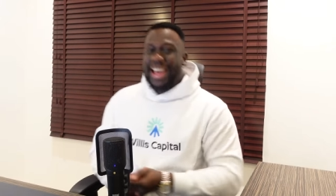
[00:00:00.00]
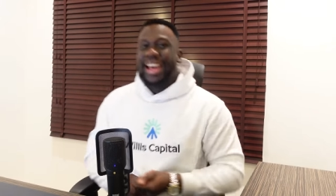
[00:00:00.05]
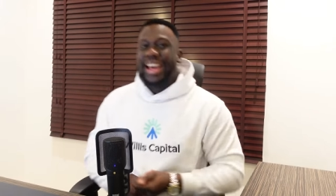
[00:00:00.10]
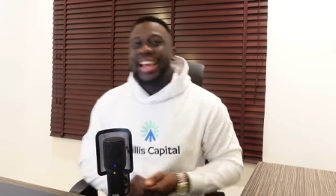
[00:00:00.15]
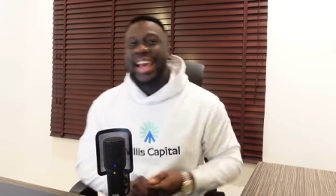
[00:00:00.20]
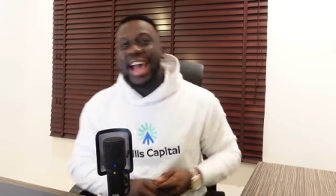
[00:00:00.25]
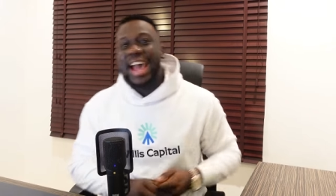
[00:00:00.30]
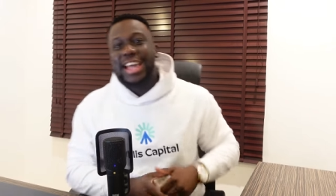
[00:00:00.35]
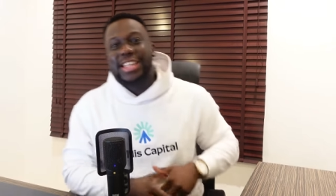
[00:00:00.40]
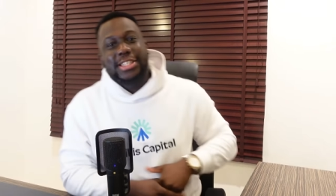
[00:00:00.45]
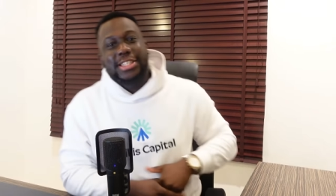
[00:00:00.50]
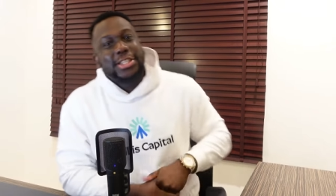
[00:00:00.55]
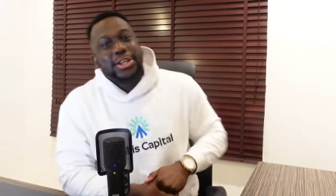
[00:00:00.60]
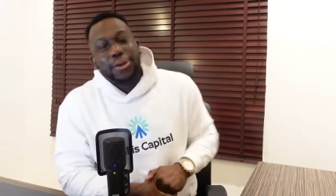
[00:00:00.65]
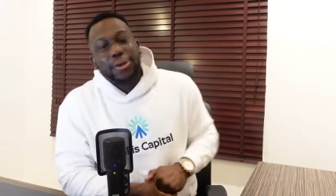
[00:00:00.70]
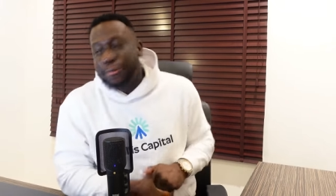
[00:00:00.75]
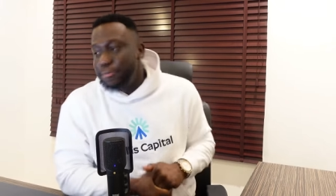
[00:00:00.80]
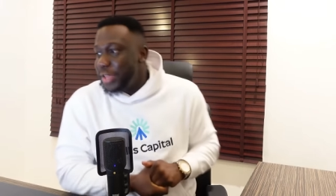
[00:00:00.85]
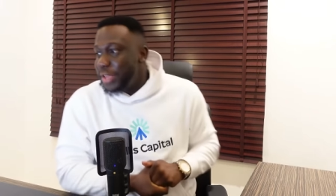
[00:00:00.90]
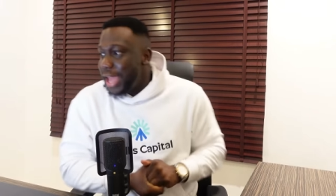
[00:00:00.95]
Guys,
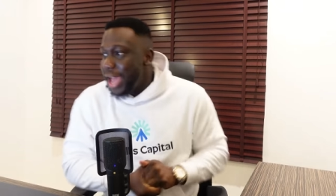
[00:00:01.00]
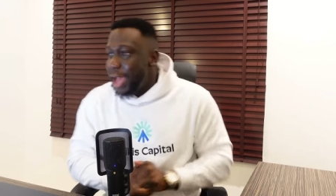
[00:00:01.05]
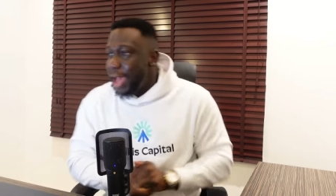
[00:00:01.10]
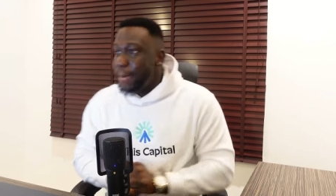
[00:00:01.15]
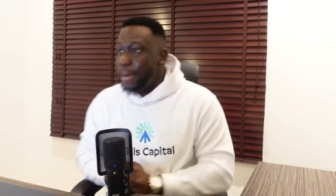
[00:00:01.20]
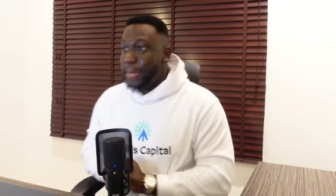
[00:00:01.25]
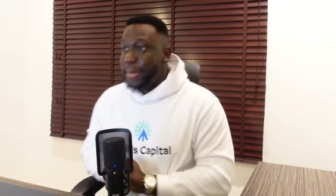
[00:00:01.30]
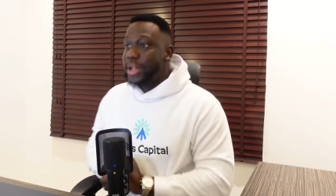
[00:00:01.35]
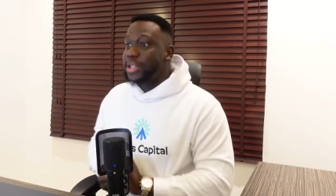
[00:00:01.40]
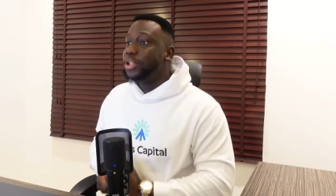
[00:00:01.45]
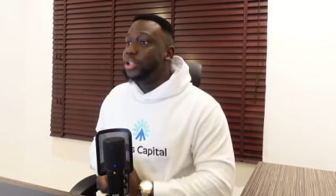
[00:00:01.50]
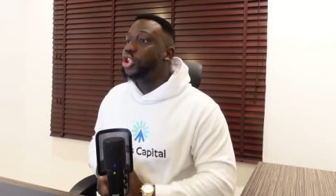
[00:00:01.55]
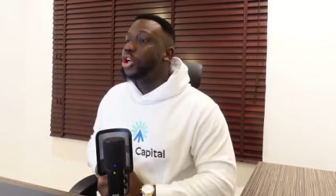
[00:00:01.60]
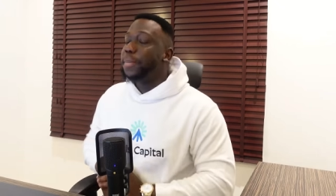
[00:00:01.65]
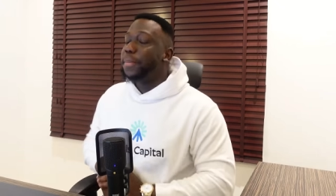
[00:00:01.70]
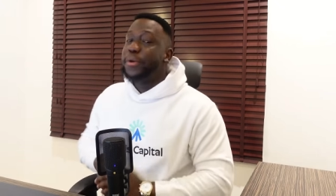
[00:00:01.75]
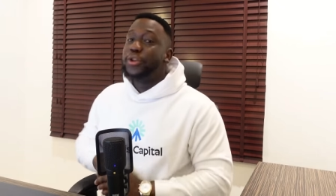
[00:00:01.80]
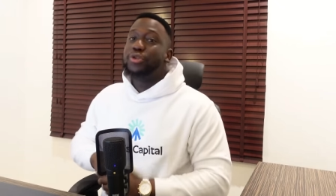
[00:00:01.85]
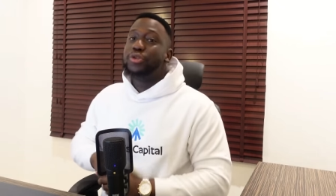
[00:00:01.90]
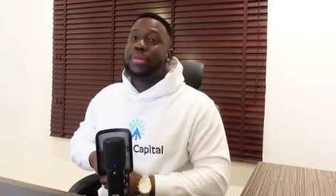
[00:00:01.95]
so yeah, I'm about to
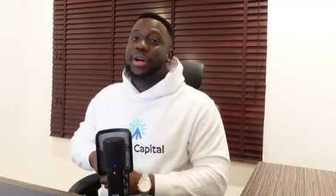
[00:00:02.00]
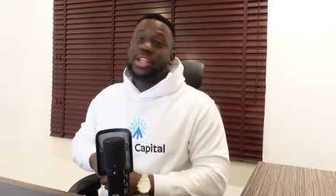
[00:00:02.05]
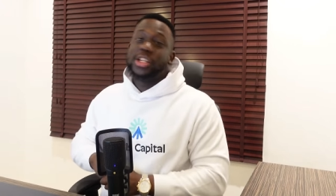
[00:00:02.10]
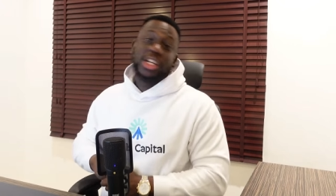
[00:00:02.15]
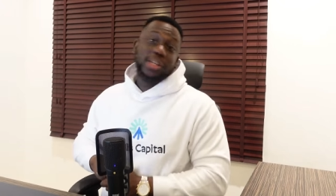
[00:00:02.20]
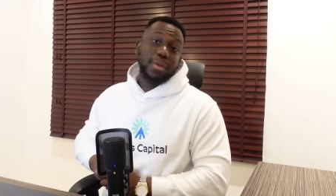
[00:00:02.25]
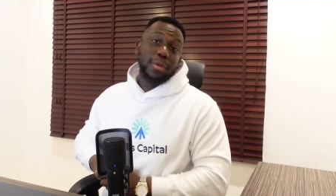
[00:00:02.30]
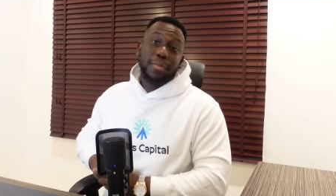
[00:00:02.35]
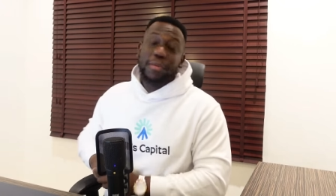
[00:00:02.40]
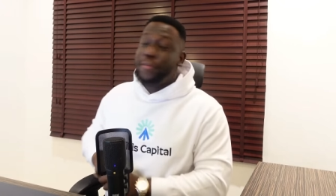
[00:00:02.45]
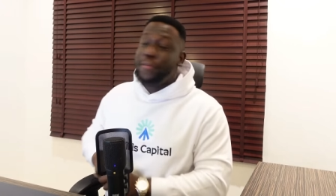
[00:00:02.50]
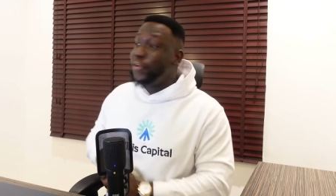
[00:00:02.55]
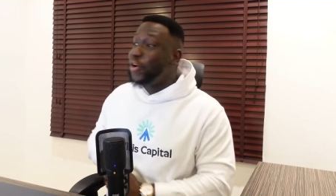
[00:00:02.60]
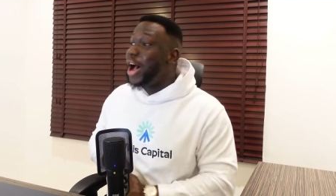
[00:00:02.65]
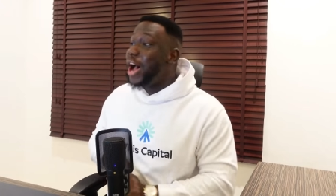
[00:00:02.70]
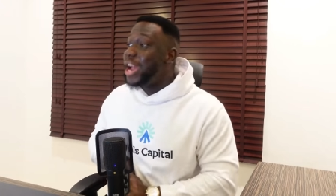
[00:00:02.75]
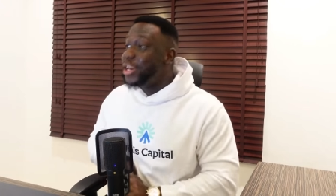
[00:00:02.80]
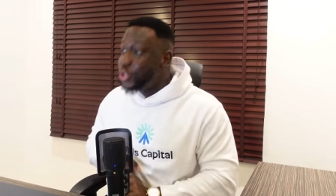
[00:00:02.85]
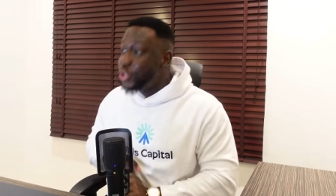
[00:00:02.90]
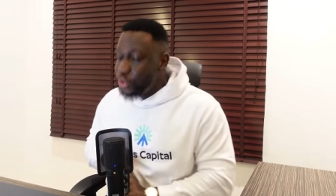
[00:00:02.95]
jump into my chat, but
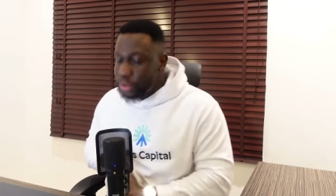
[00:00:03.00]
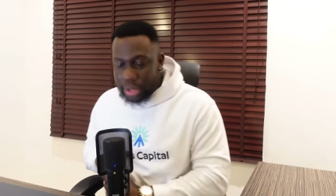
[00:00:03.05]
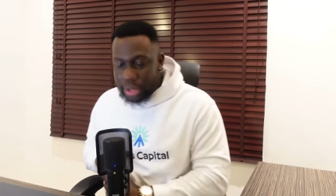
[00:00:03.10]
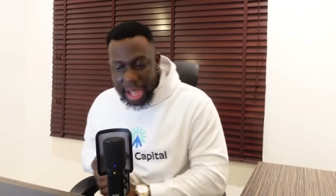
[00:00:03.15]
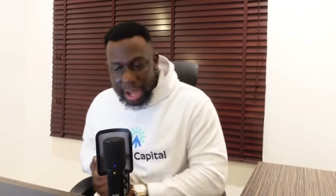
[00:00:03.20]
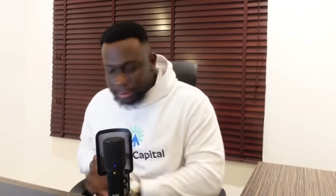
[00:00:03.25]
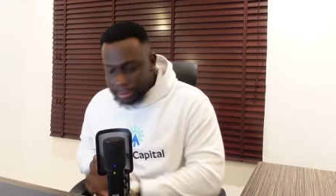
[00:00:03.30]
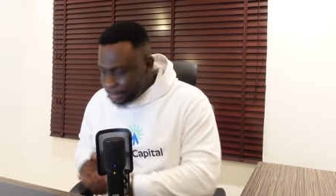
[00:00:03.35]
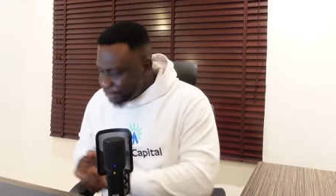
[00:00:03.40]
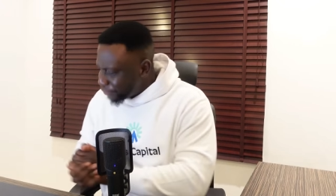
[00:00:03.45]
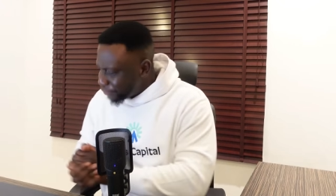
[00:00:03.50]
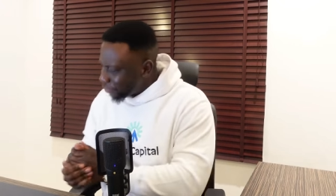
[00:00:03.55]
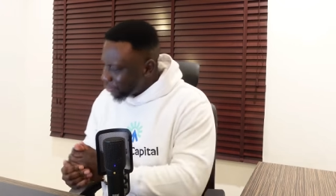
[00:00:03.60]
before I do that,